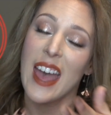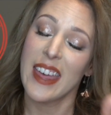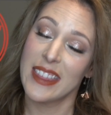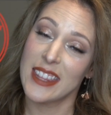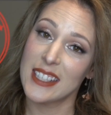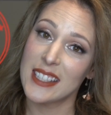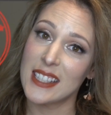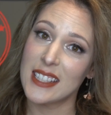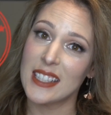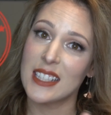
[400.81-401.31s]

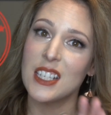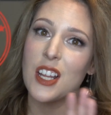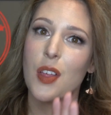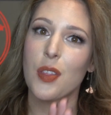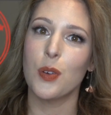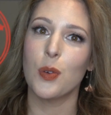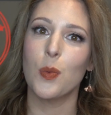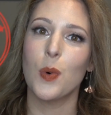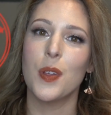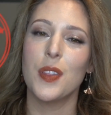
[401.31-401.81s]
This is
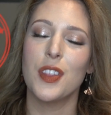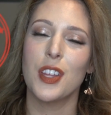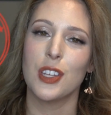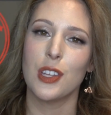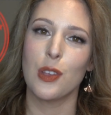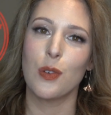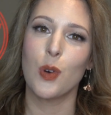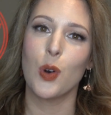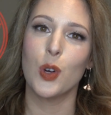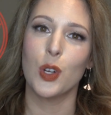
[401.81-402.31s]
another one that
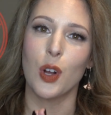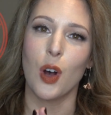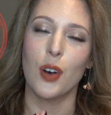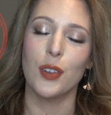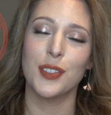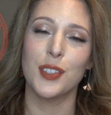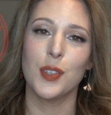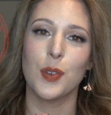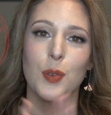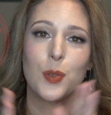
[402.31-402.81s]
you could
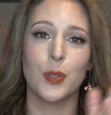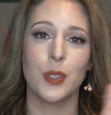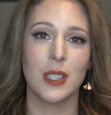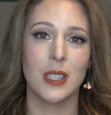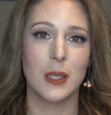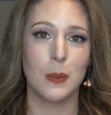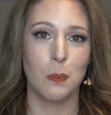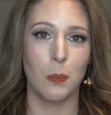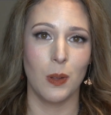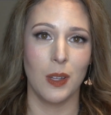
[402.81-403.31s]
also
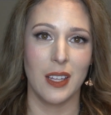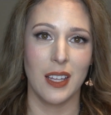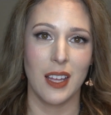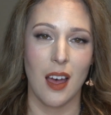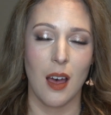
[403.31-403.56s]
split